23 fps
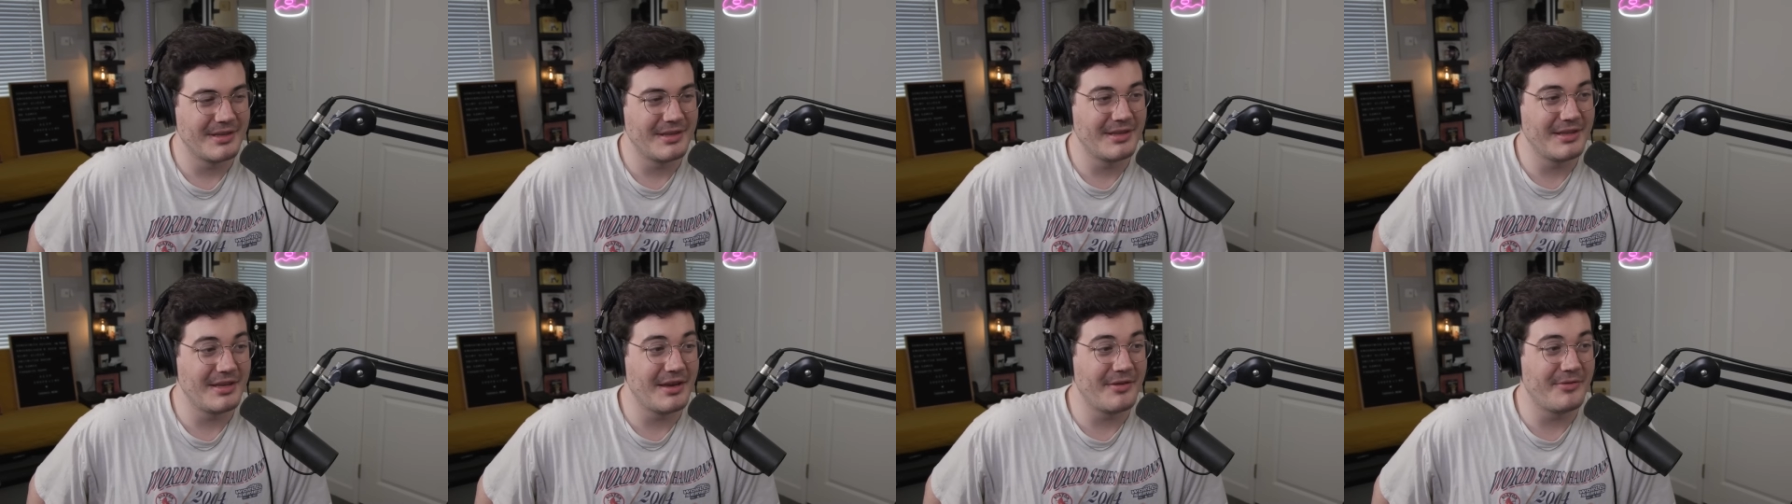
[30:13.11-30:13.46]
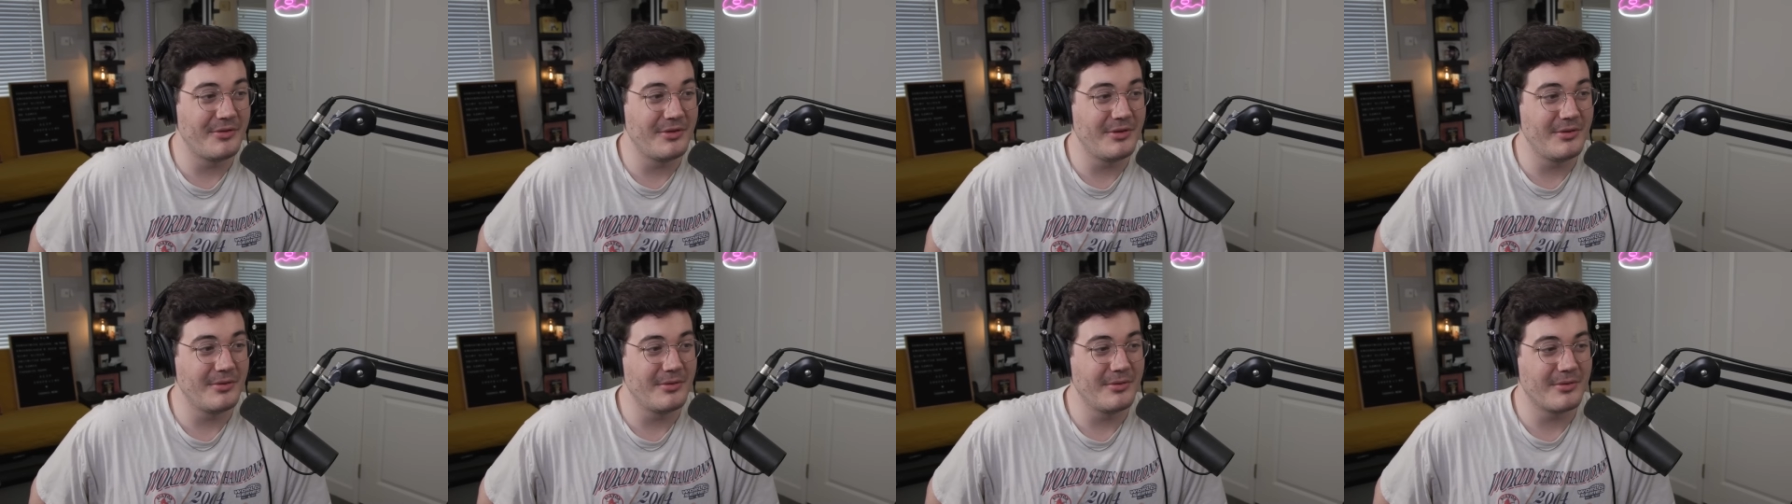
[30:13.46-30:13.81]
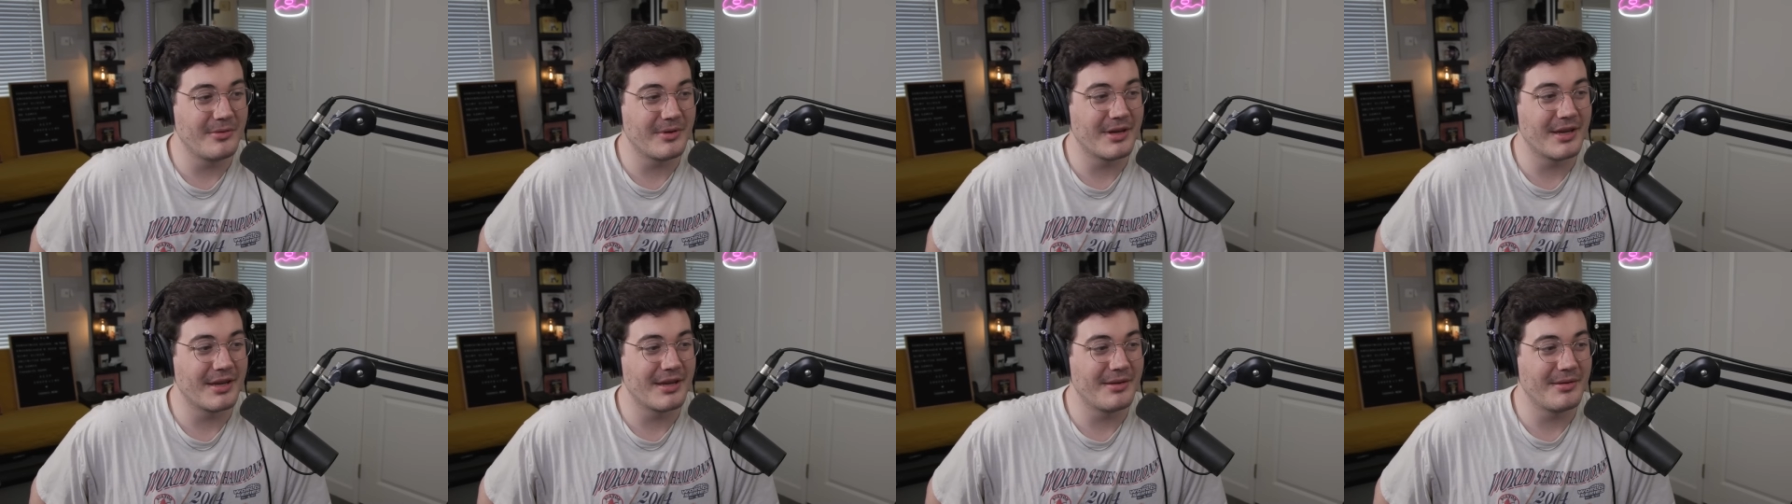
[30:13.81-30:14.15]
If you
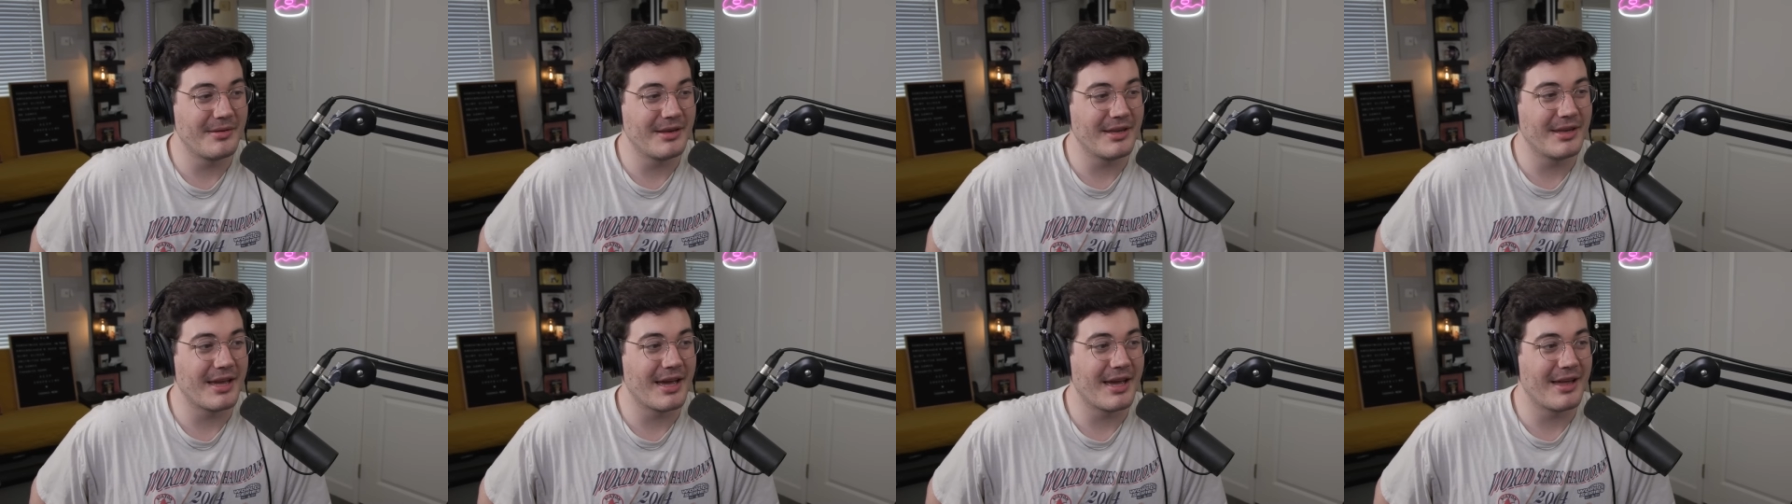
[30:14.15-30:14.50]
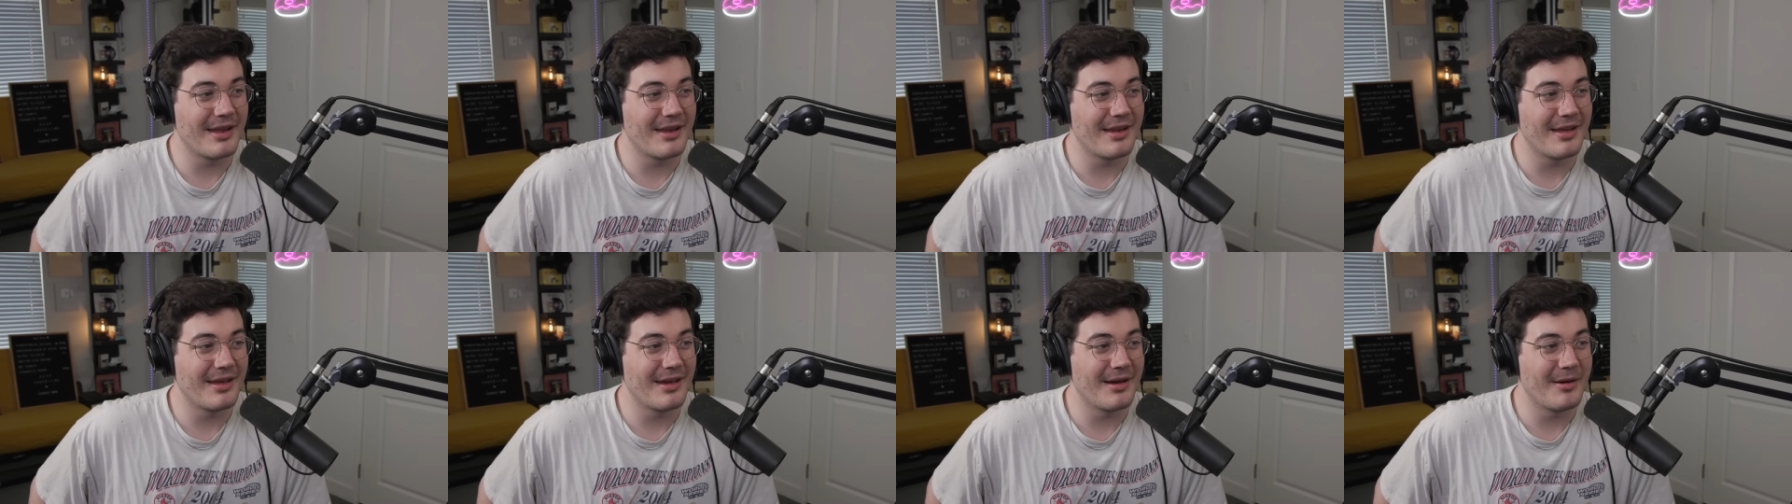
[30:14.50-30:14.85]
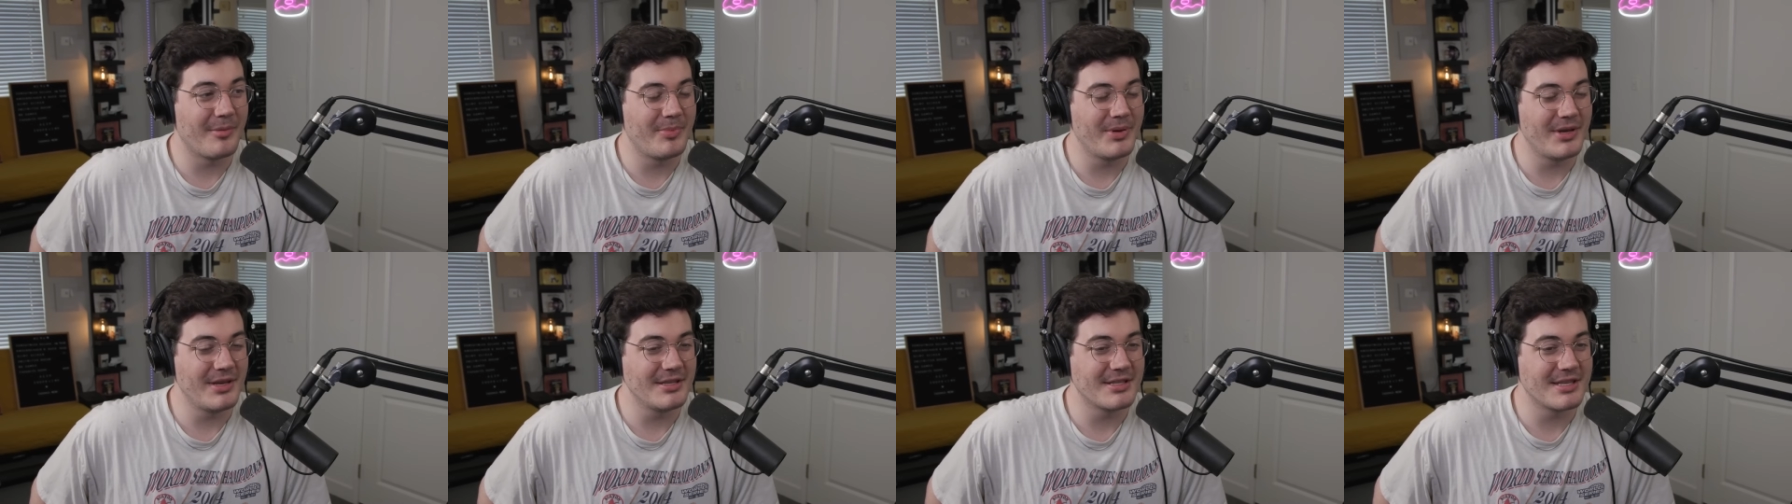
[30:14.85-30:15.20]
can get a
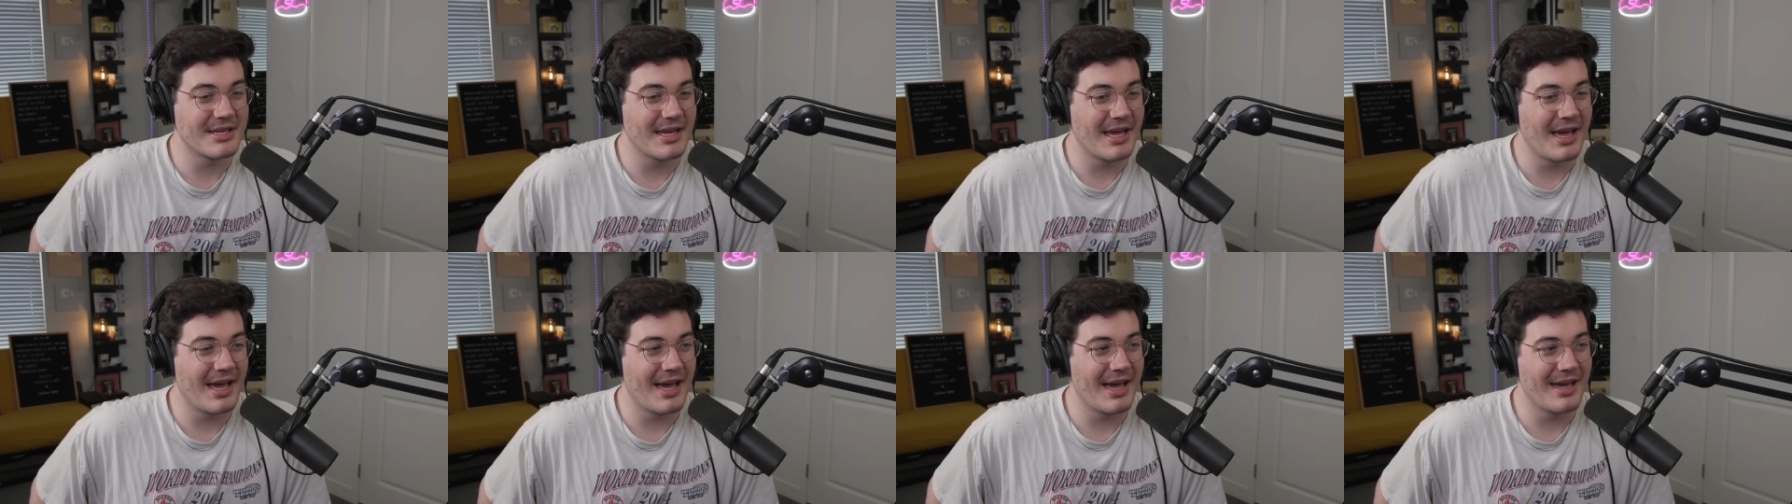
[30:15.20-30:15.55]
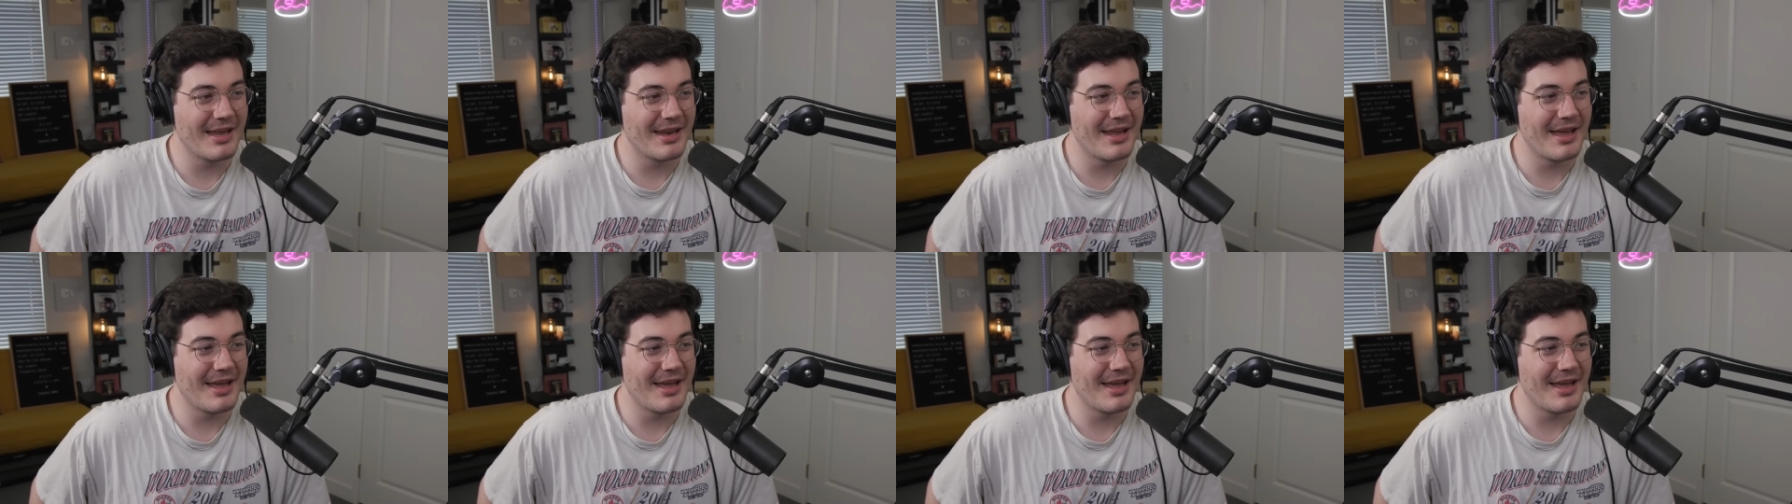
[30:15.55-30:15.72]
pizza hat